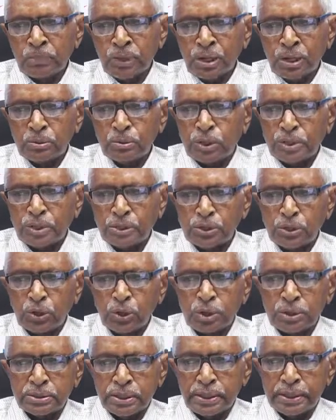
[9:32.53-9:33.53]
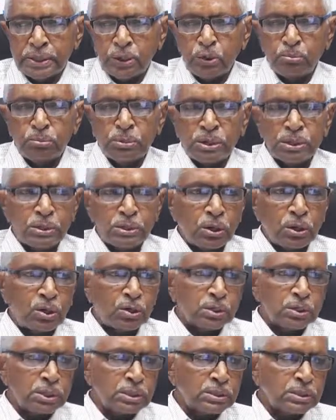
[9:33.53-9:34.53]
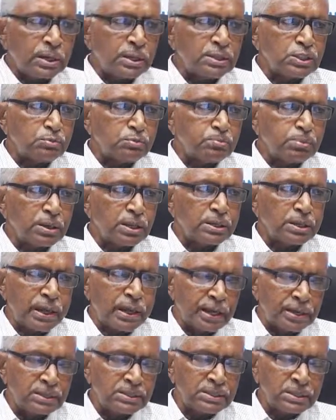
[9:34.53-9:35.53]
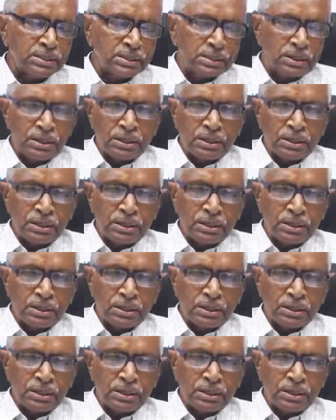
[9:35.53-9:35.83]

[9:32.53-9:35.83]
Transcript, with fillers: what is called as a Human Organ Transplant Act.